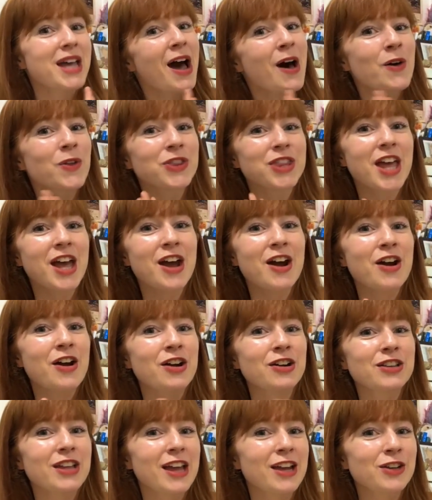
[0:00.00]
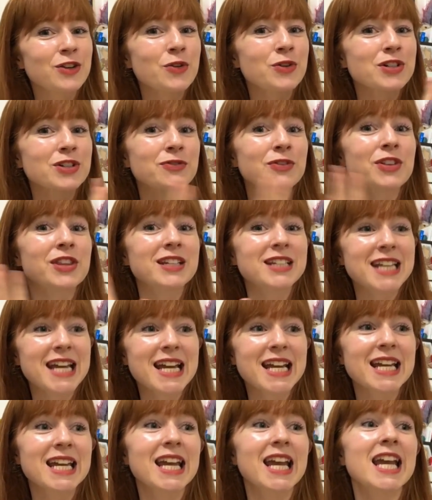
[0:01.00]
out there like yours for the
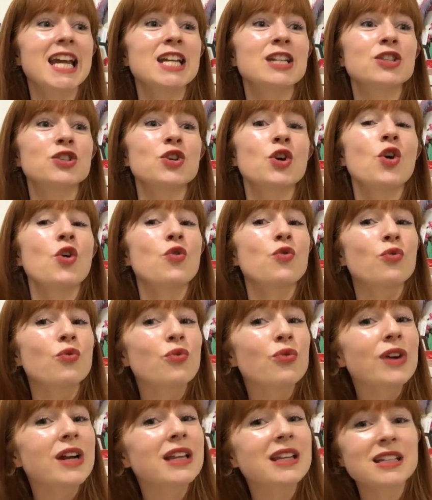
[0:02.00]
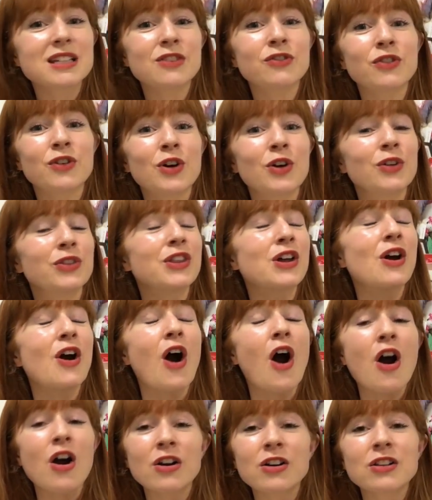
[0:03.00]
taking. It's really difficult. There
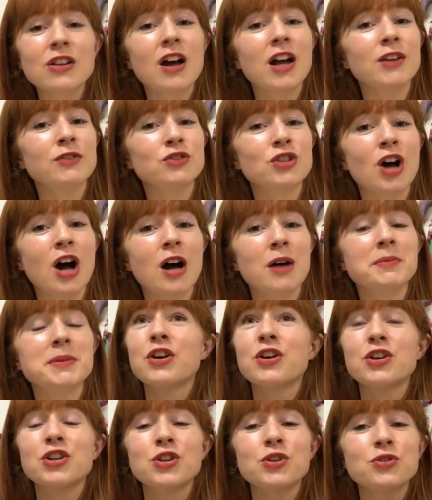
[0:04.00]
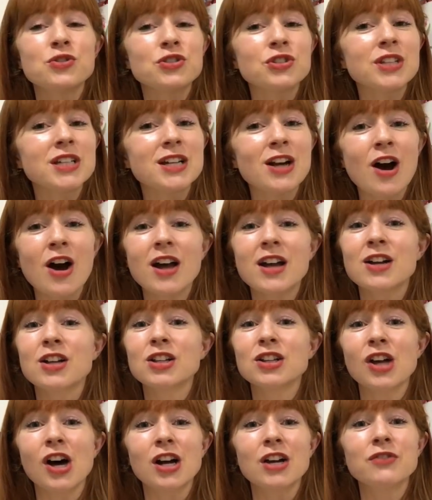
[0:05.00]
aren't a lot of jobs. They're usually not in a
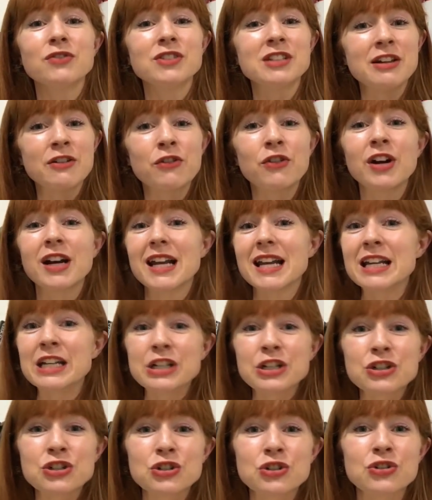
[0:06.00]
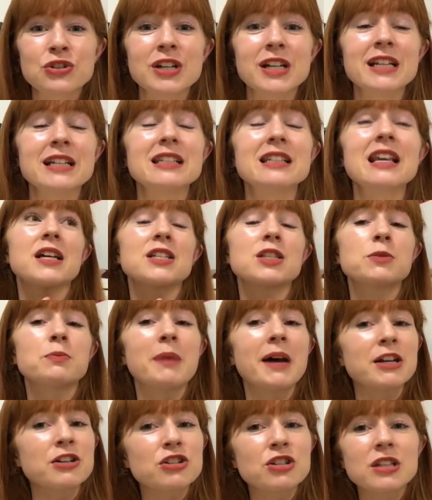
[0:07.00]
lot of different industries,
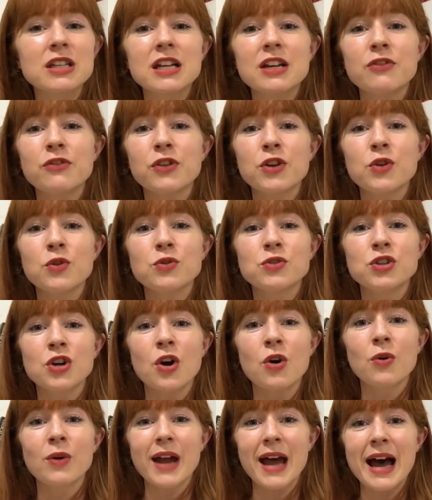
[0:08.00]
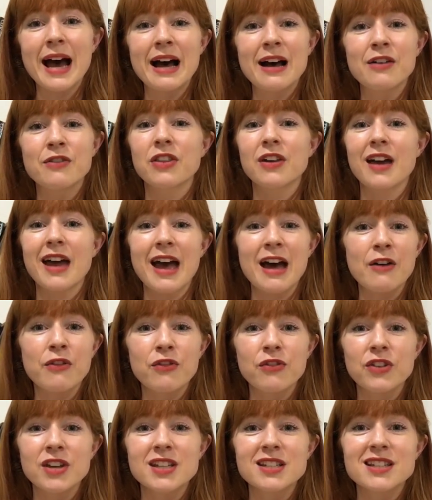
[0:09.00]
especially if you don't have the F
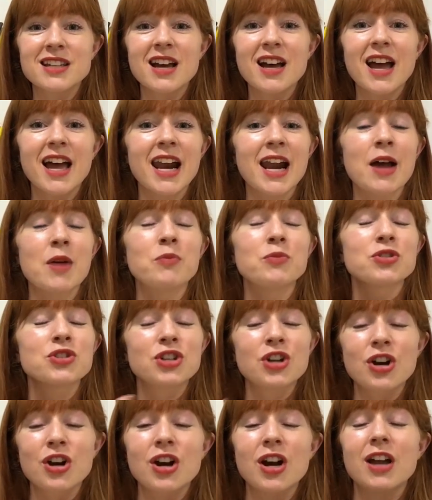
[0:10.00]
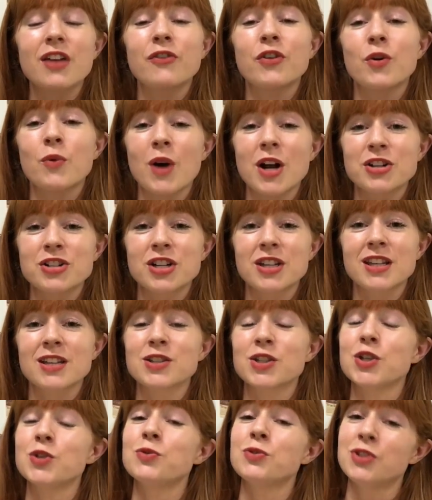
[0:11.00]
visa. And I'm sure if you're watching
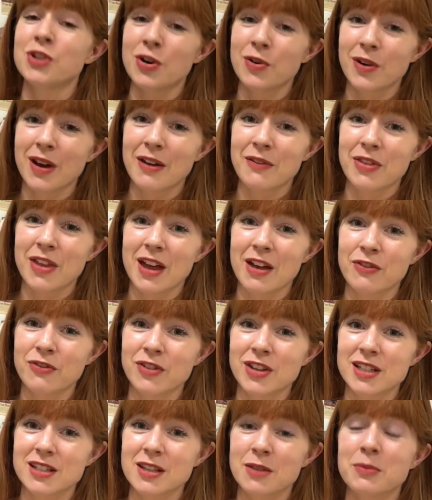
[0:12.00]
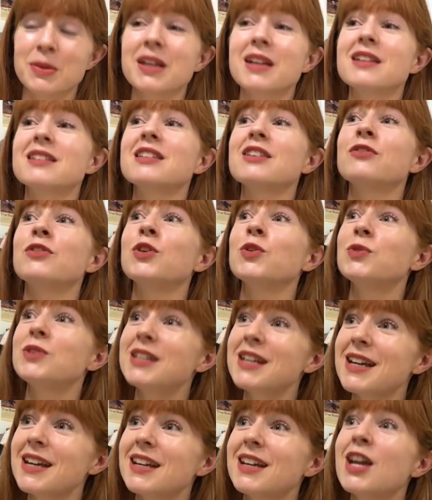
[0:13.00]
this, you don't have the F visa, because if you
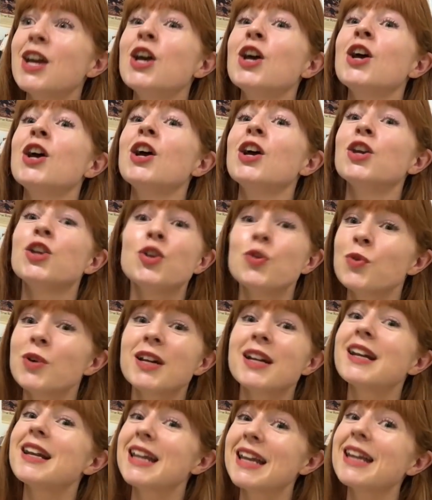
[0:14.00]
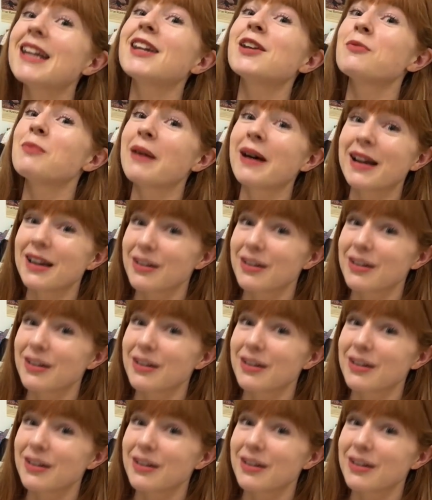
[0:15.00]
did, you wouldn't need my